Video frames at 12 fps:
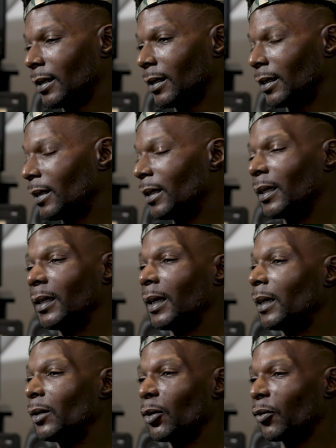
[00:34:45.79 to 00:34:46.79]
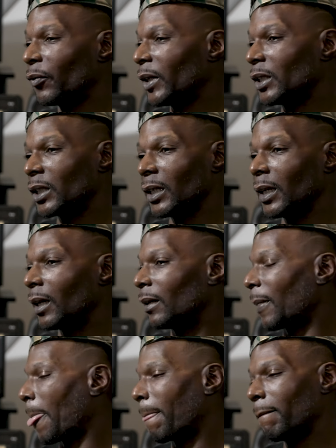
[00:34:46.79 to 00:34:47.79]
They ain't no reaching out.
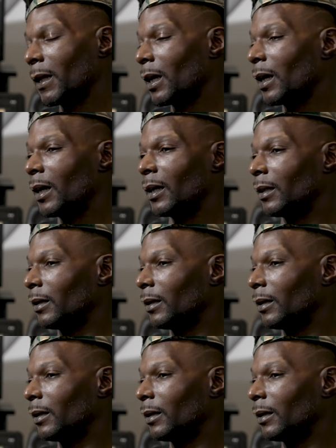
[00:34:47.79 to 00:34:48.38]
Nah.